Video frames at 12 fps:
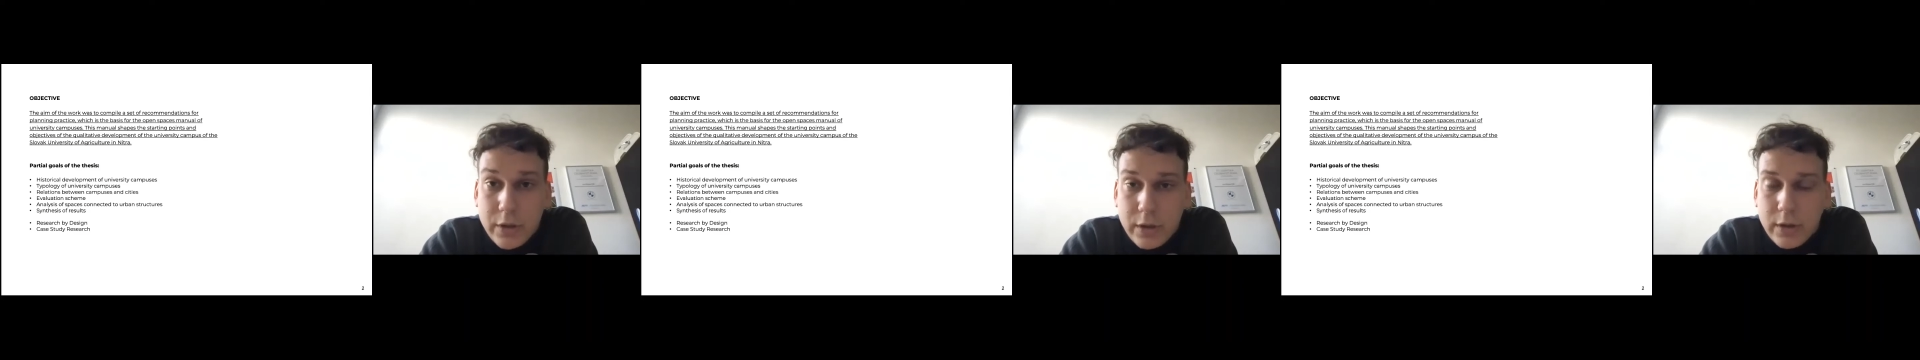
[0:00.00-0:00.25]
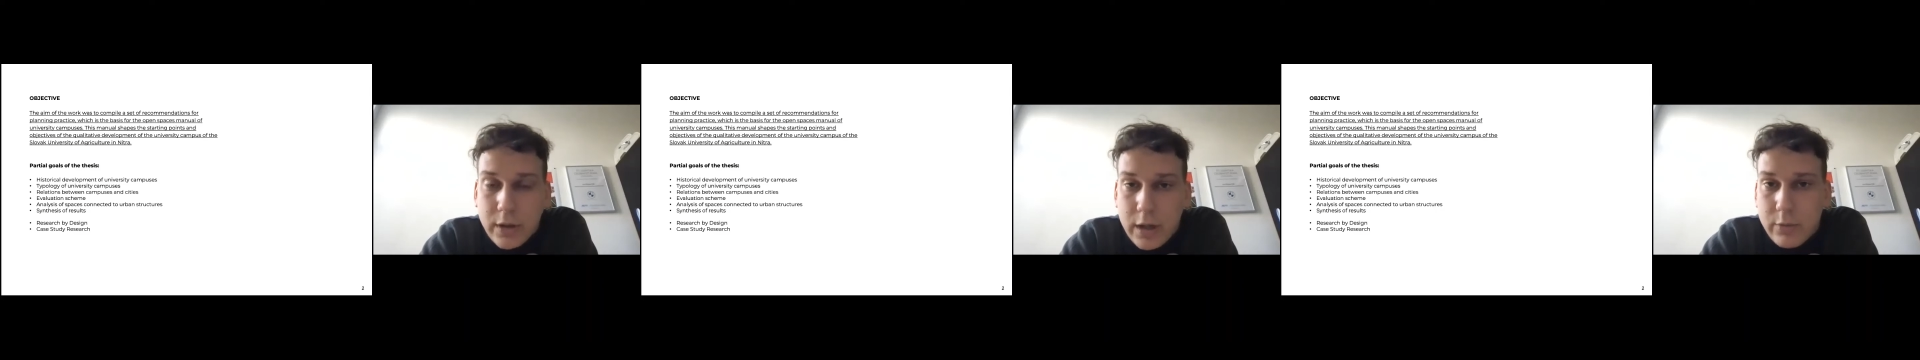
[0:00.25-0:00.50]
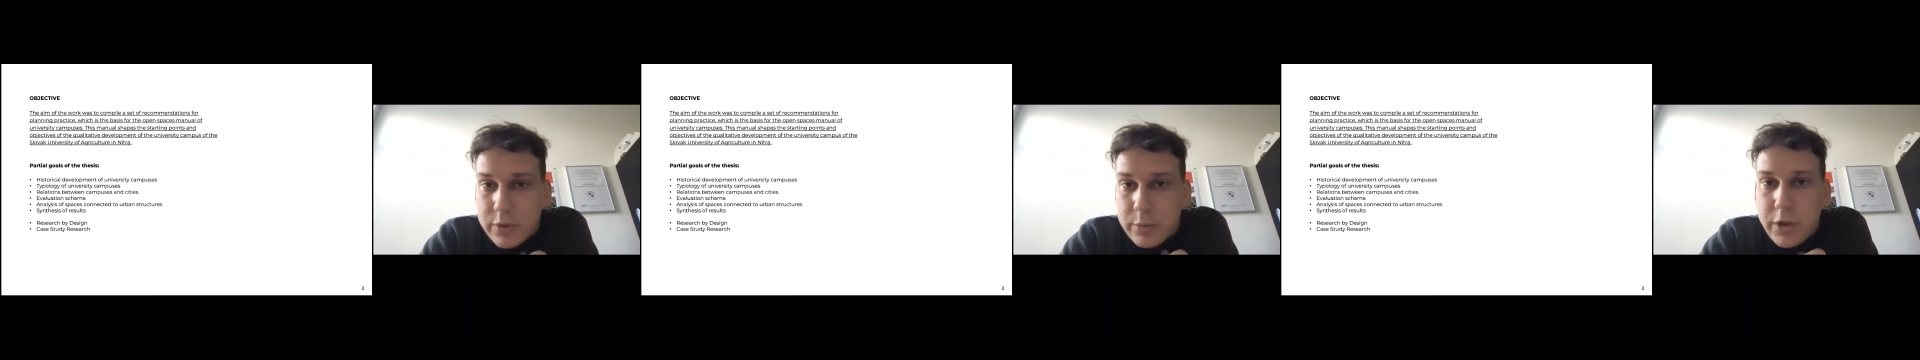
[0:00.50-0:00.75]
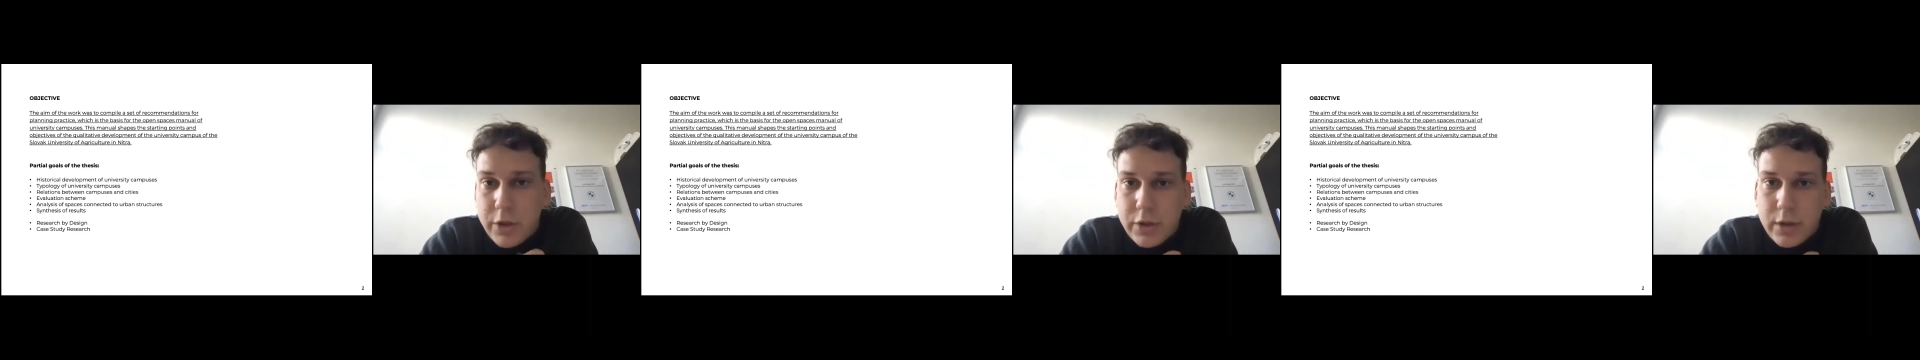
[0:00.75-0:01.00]
And I was
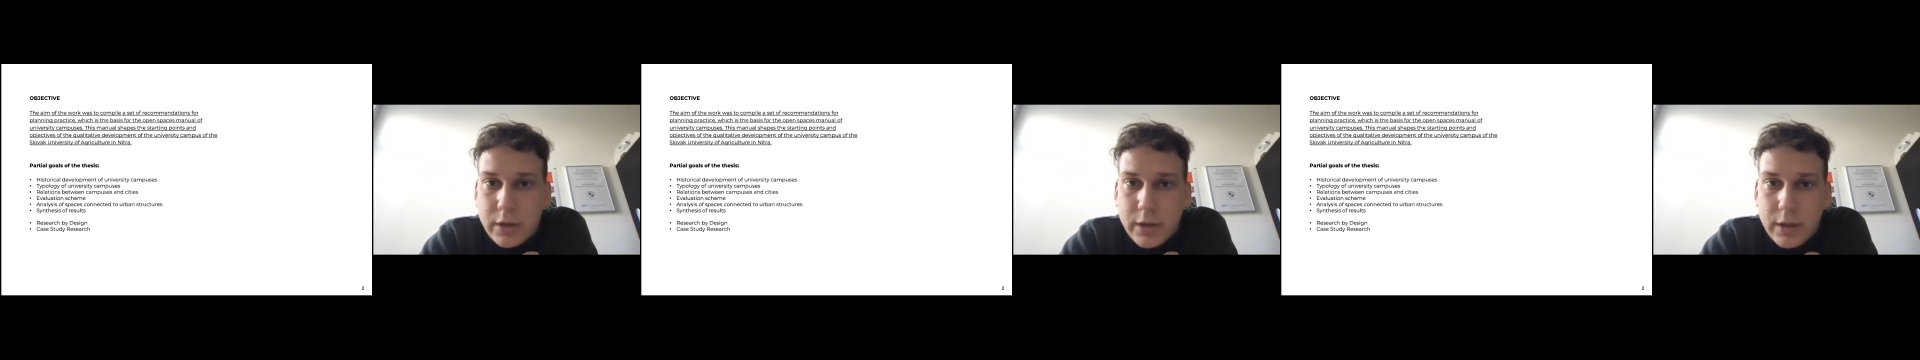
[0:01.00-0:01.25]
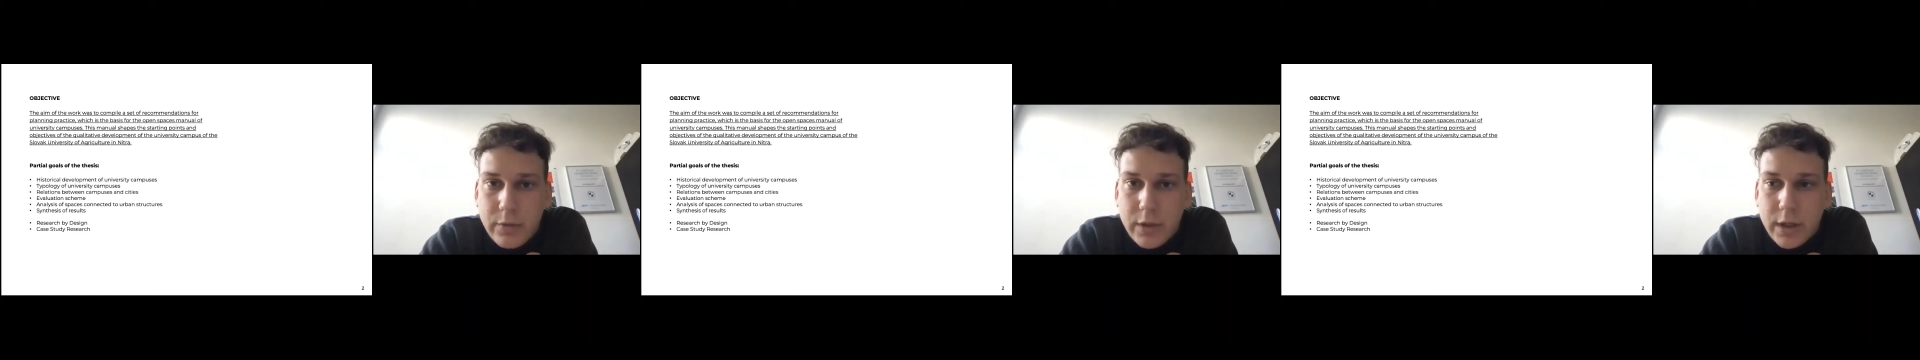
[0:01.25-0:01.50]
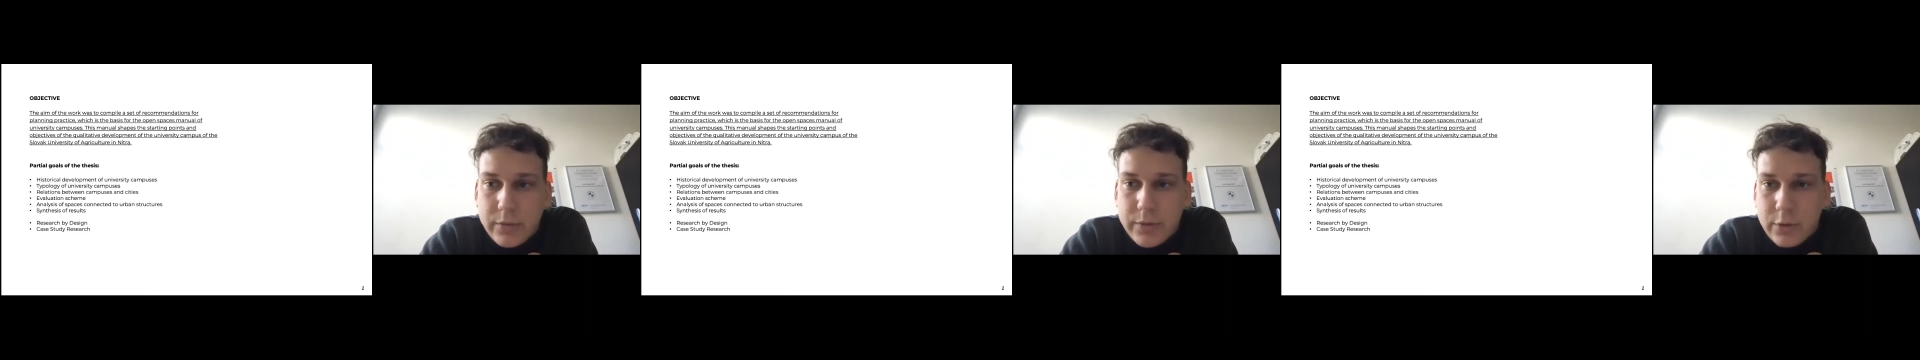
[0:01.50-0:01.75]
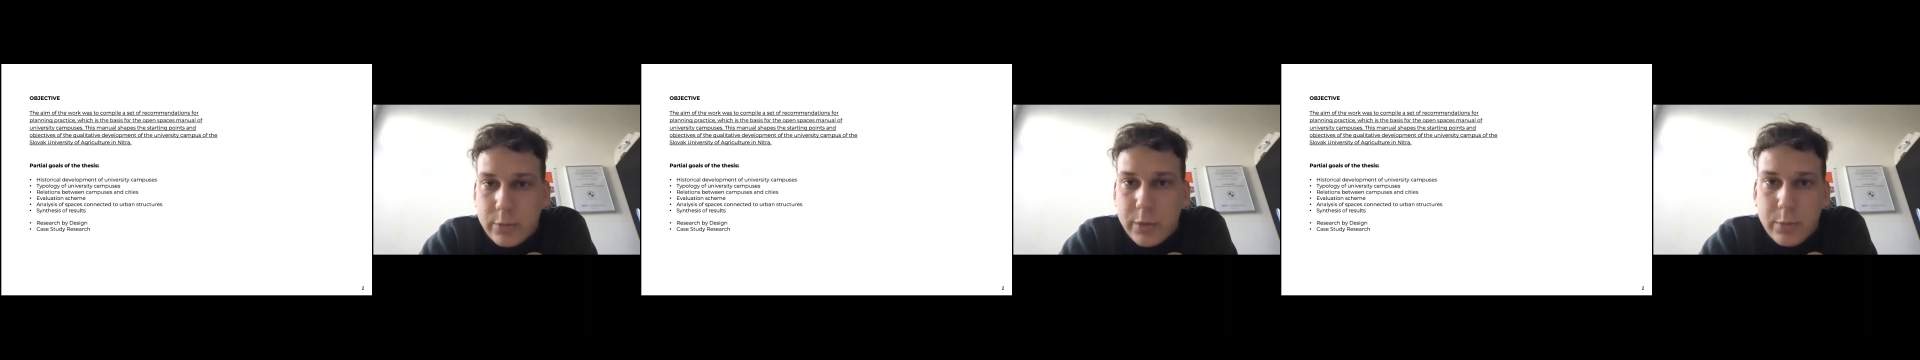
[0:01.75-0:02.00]
mentioning that we have
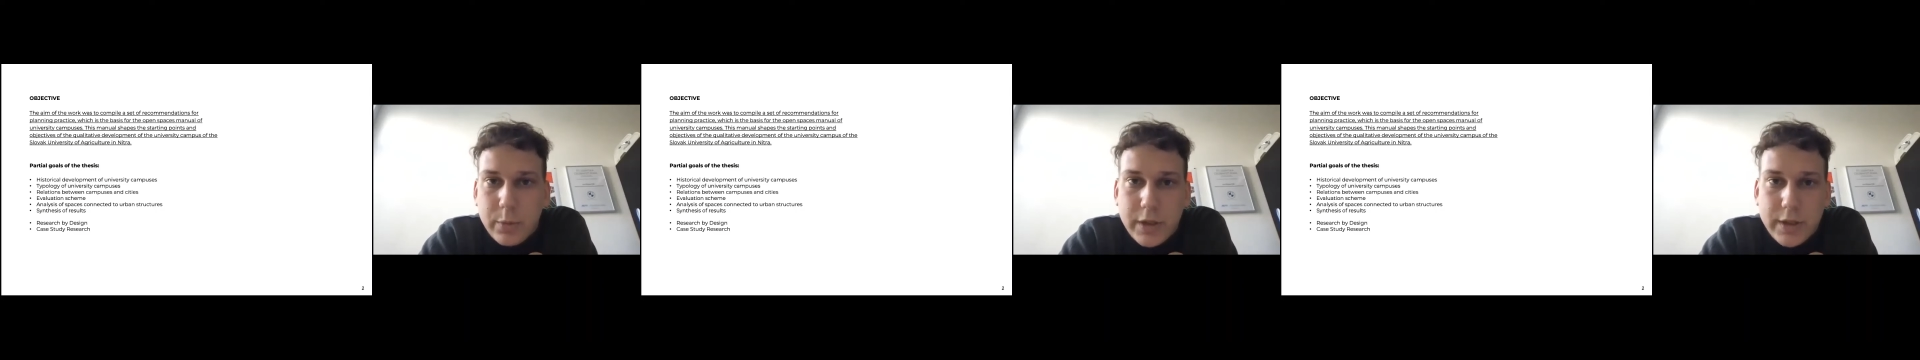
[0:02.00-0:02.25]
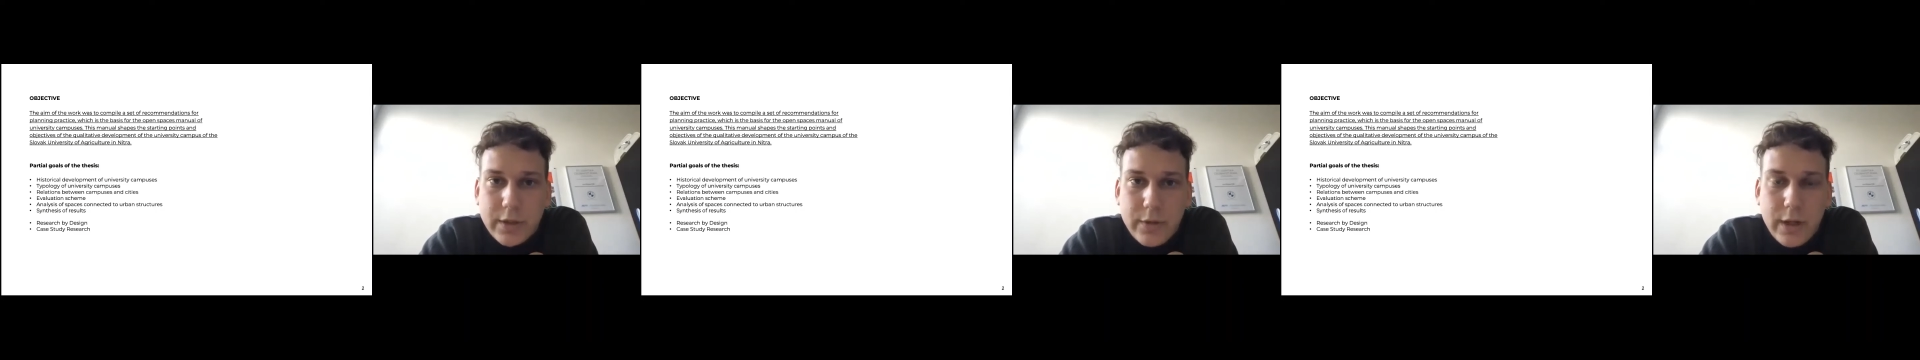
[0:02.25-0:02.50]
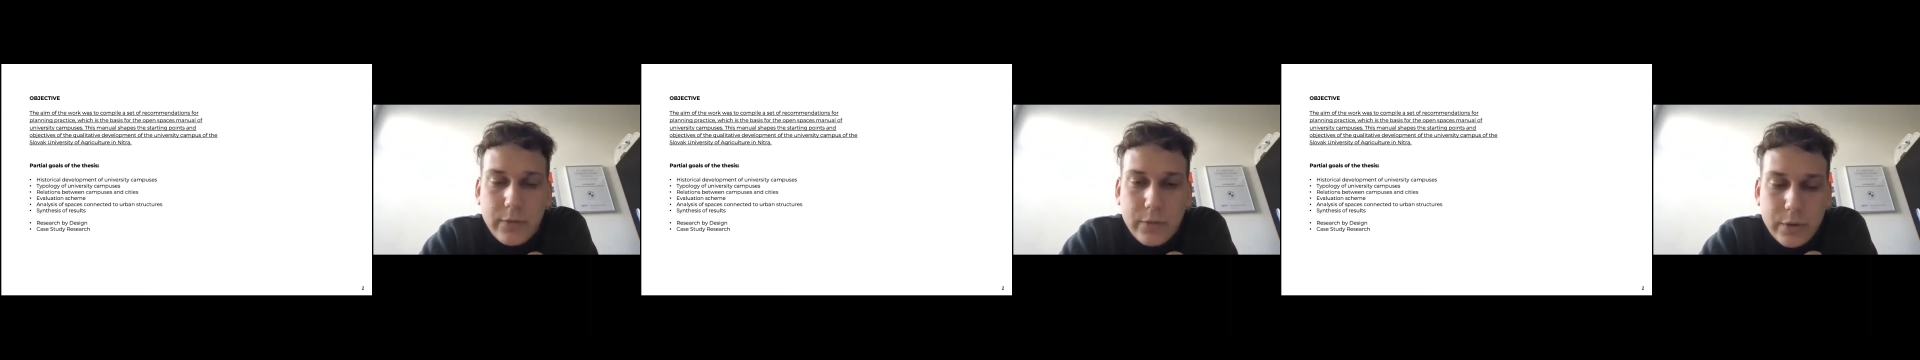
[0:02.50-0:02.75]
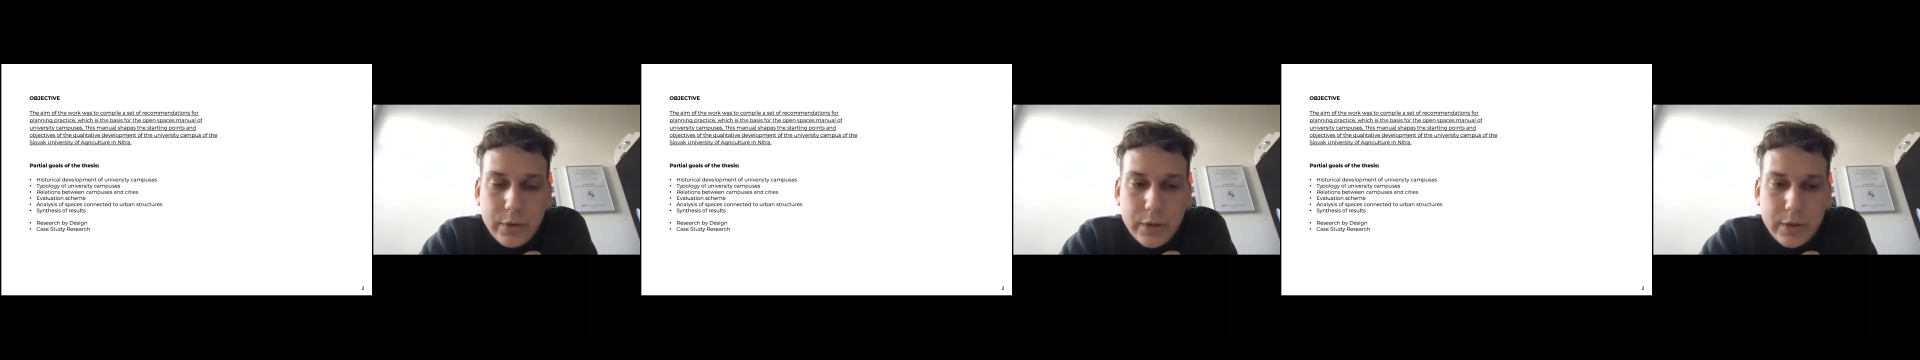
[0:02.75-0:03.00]
so many places without
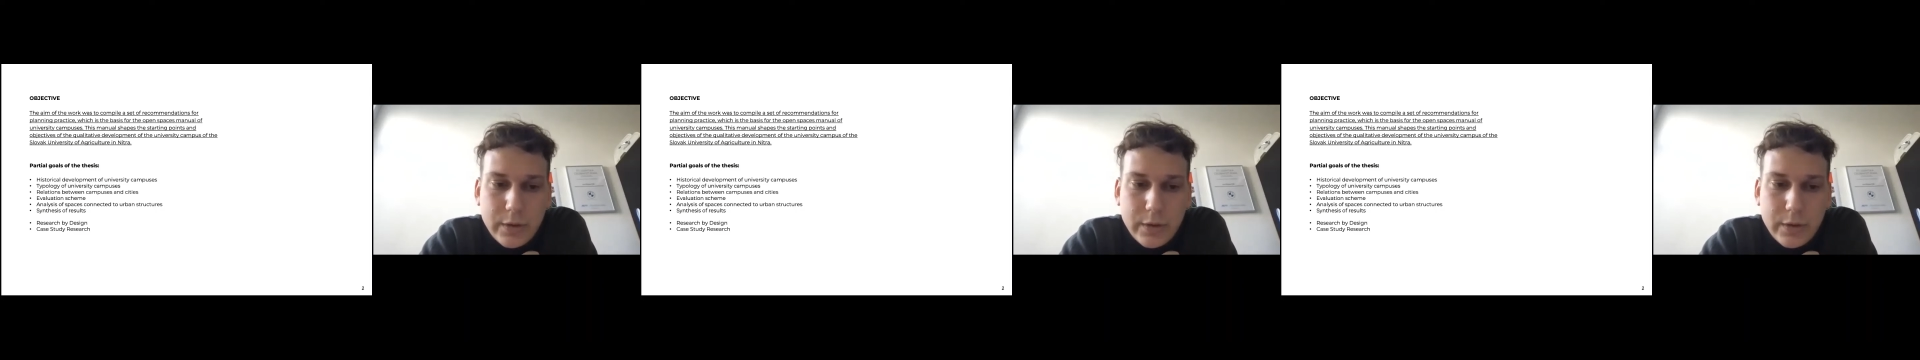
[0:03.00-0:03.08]
function,